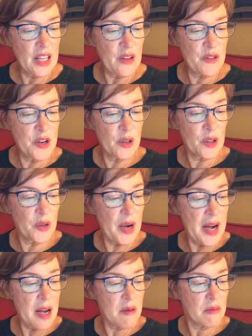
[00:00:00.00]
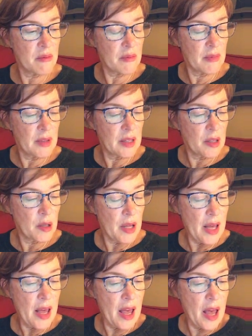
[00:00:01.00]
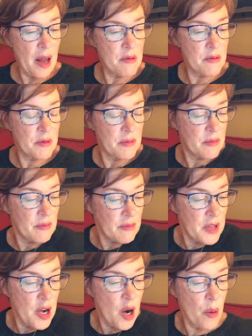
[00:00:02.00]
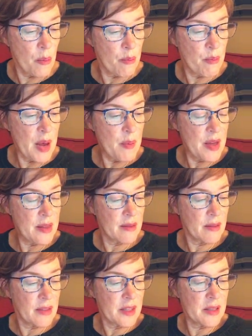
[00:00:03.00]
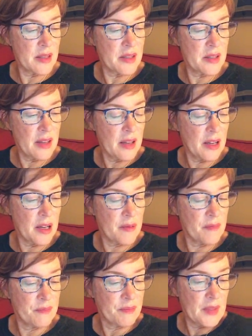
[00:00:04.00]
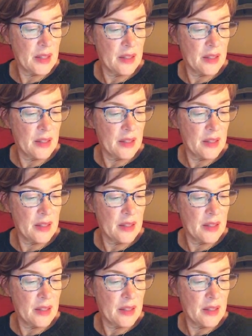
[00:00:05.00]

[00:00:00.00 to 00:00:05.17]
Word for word: If you're great and, you know, maybe this is um,